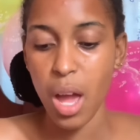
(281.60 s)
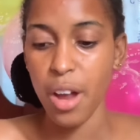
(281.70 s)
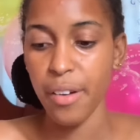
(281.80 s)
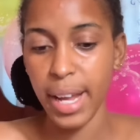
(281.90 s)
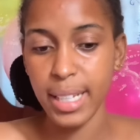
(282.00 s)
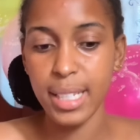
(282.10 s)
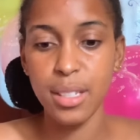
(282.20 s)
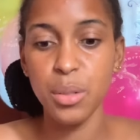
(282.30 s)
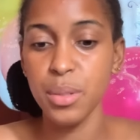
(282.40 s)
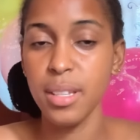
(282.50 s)
right because they
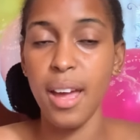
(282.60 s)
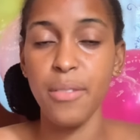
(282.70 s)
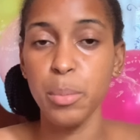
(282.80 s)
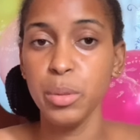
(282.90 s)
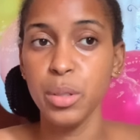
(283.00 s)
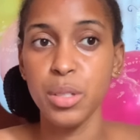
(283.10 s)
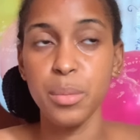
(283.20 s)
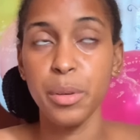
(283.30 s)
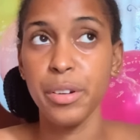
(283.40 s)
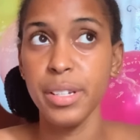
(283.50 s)
know say you have to put out some
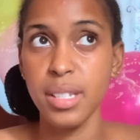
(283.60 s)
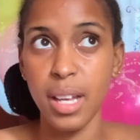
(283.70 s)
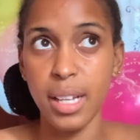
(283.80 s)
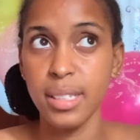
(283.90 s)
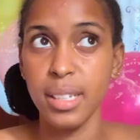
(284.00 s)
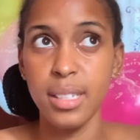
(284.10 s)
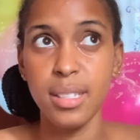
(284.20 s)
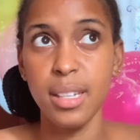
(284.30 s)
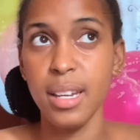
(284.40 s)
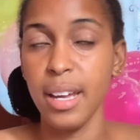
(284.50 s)
crazy content
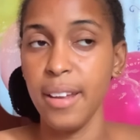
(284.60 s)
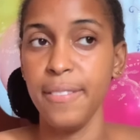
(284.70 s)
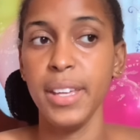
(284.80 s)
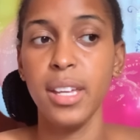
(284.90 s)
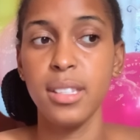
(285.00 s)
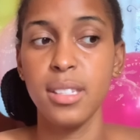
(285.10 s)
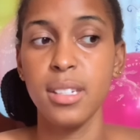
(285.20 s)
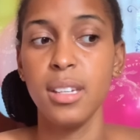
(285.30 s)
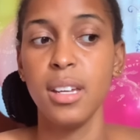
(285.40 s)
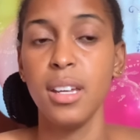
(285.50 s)
in order to get
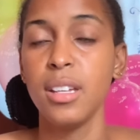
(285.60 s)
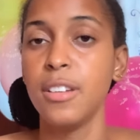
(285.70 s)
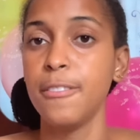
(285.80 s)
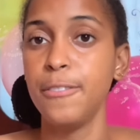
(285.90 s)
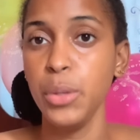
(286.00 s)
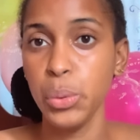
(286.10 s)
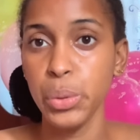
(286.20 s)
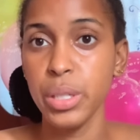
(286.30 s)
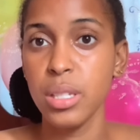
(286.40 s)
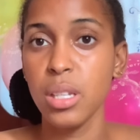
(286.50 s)

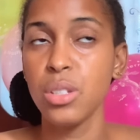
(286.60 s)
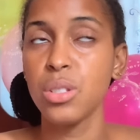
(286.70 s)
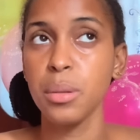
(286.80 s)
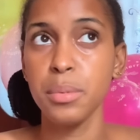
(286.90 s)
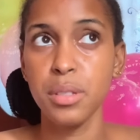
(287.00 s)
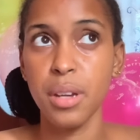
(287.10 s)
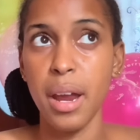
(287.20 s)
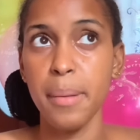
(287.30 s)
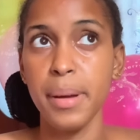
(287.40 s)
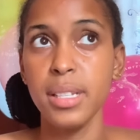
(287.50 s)
viewers
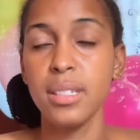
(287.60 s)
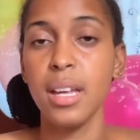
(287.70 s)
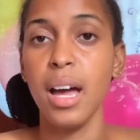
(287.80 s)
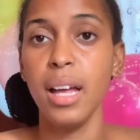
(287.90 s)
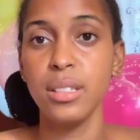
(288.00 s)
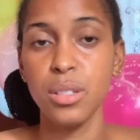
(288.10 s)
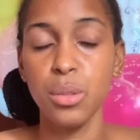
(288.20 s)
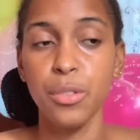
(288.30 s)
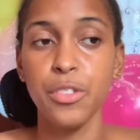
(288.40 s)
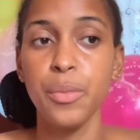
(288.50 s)
subscribers and
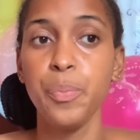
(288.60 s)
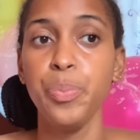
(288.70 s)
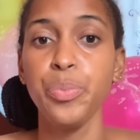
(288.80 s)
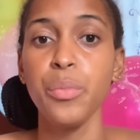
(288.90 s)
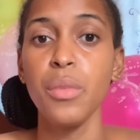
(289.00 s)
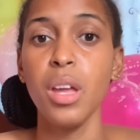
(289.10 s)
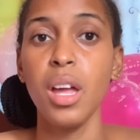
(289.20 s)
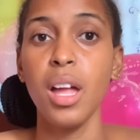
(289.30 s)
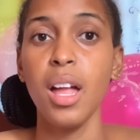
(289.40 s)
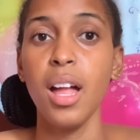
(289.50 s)
stuff
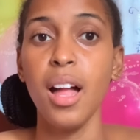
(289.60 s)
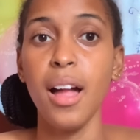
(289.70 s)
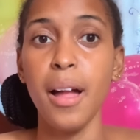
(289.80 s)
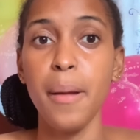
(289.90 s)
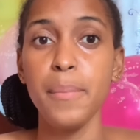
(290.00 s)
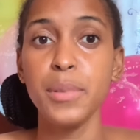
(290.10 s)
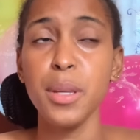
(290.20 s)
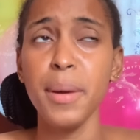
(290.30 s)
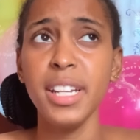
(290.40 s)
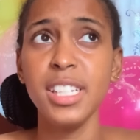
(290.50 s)
um some
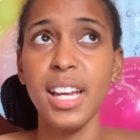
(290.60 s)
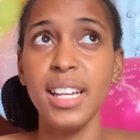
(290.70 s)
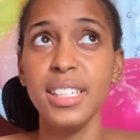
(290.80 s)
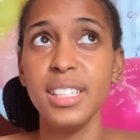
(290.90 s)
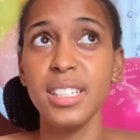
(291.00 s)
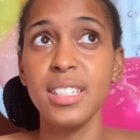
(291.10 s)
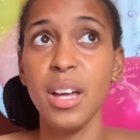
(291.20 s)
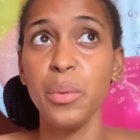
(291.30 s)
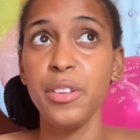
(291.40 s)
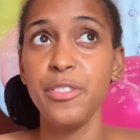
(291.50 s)
of the challenges that
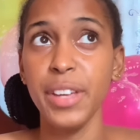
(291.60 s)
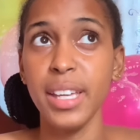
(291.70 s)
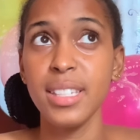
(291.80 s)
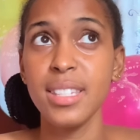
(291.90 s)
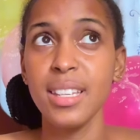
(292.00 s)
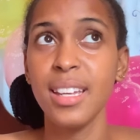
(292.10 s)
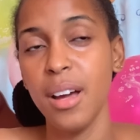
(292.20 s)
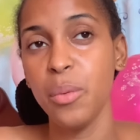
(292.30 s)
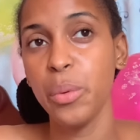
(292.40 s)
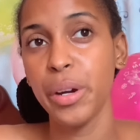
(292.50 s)
we faced
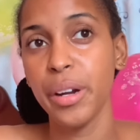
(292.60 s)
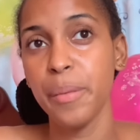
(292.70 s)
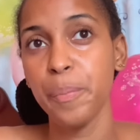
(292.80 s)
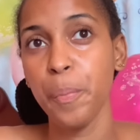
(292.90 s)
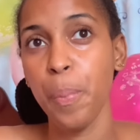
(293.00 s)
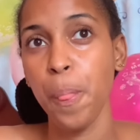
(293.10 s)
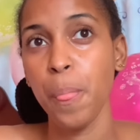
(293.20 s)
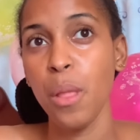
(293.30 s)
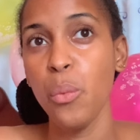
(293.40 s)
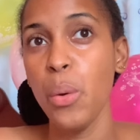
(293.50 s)
were
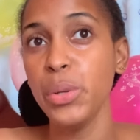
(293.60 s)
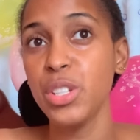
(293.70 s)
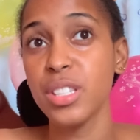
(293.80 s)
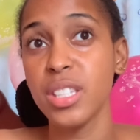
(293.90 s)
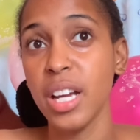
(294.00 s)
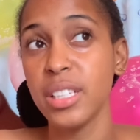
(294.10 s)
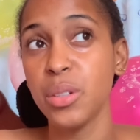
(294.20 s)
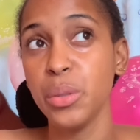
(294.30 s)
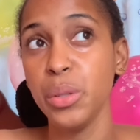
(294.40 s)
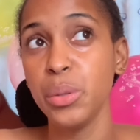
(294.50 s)
when we just started
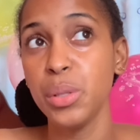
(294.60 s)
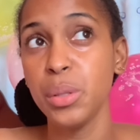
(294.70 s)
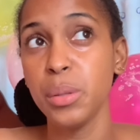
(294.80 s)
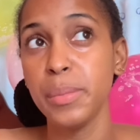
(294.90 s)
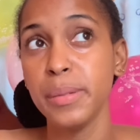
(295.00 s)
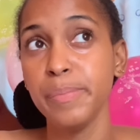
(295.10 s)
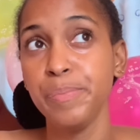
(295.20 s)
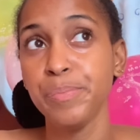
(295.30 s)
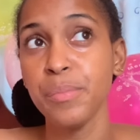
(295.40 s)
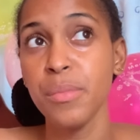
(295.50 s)
youtube
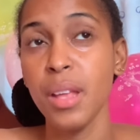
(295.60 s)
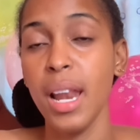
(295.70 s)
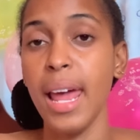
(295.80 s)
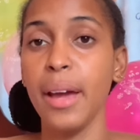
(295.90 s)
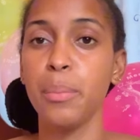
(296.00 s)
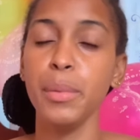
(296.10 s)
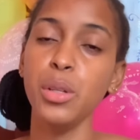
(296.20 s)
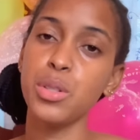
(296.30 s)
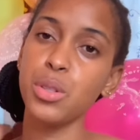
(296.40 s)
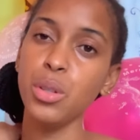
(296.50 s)
like me
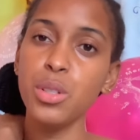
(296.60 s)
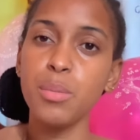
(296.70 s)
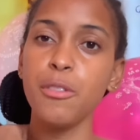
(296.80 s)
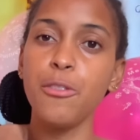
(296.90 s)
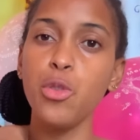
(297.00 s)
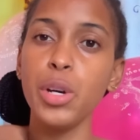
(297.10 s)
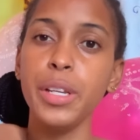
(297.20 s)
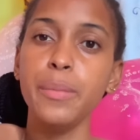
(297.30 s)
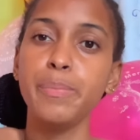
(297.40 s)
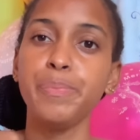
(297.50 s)
used to use my phone